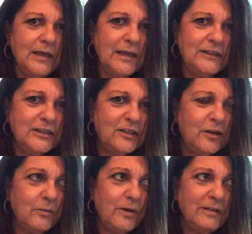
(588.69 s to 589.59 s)
it's the
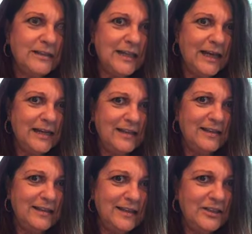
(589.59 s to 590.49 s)
Corona
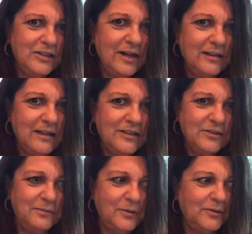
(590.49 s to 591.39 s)
diet. Let
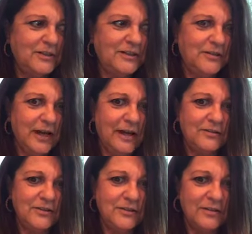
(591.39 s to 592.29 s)
your person in your
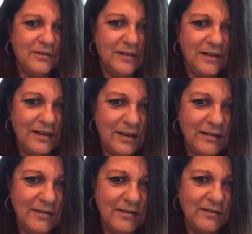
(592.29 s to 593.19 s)
house do the cooking. I
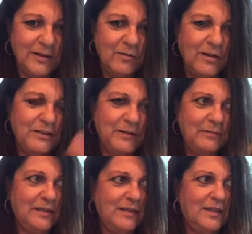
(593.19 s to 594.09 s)
don't know. He wants me to
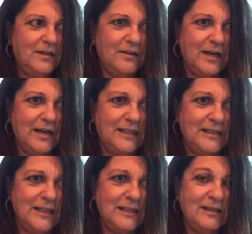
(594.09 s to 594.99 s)
be thinner, I
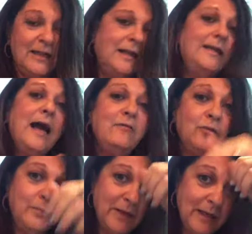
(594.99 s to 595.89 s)
guess. And God
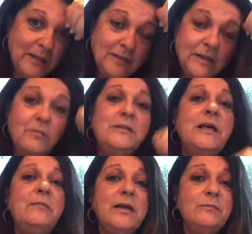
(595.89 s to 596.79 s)
forbid he would
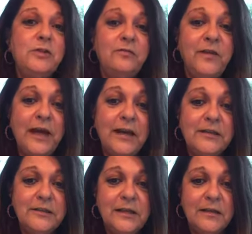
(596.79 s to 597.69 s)
tell me I'm too fat. I'd
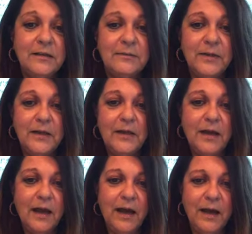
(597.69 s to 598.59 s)
just kill
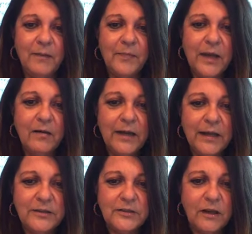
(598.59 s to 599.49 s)
him.
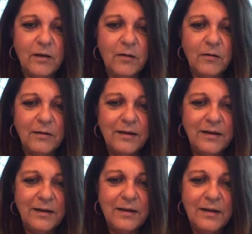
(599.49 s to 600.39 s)
Okay, so
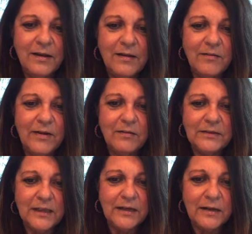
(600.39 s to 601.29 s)
wait one
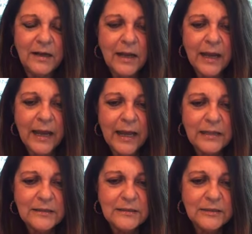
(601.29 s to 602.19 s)
second.
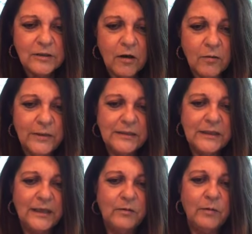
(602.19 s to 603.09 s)
Allison is always
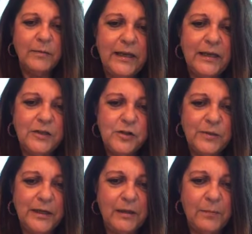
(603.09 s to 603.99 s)
sunny. Will
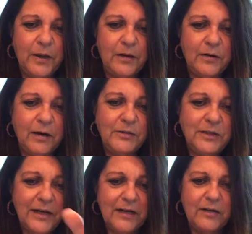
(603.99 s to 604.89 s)
injury get better? I'm
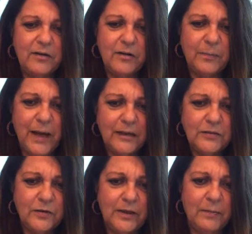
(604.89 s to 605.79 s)
sorry I didn't go to the box
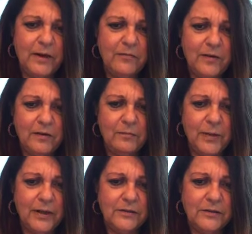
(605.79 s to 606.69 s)
for that, but I felt
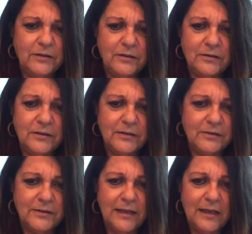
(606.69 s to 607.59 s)
compelled to
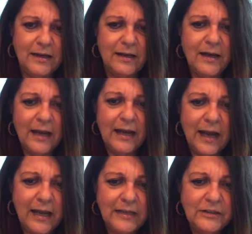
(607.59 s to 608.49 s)
say that. And
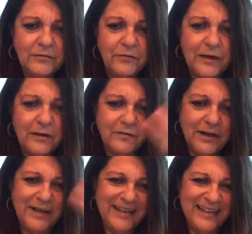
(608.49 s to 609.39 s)
hi to Freakin'
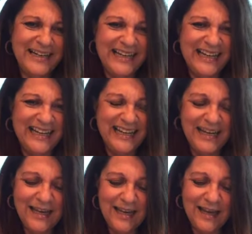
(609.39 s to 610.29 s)
Rican.
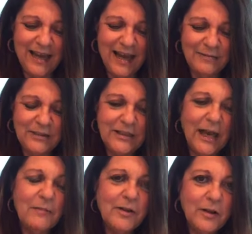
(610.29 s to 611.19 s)

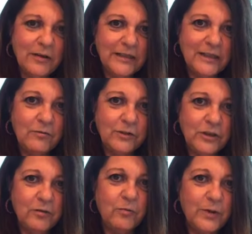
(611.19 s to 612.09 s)
I'm glowing because
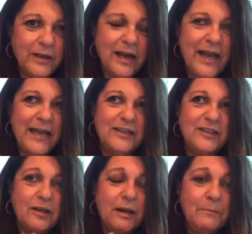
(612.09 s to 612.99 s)
I had
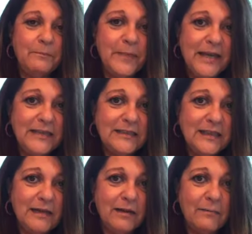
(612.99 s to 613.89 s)
this
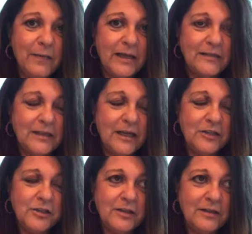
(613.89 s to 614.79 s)
amazing
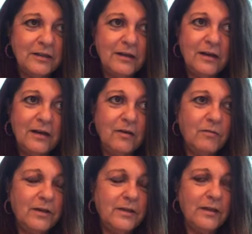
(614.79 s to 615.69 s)
meditation
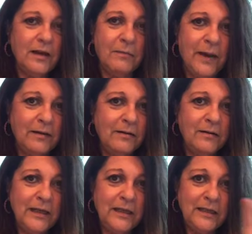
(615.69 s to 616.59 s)
with about
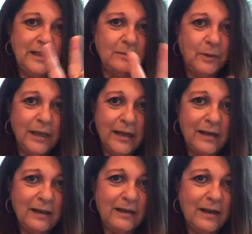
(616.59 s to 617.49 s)
healing the
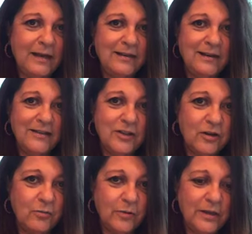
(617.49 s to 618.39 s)
planet, and then I took
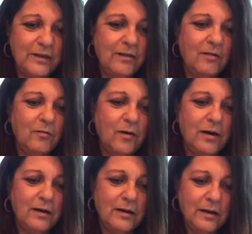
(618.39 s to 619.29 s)
a really long
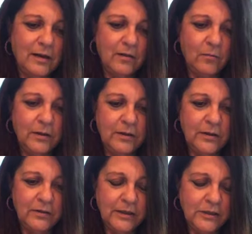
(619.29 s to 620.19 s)
walk. Will
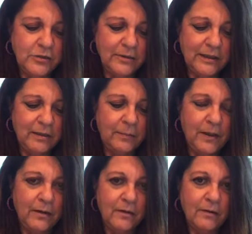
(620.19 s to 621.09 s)
your injury get
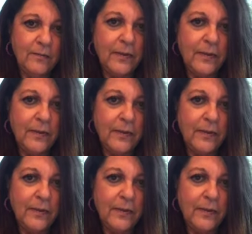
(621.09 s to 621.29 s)
better?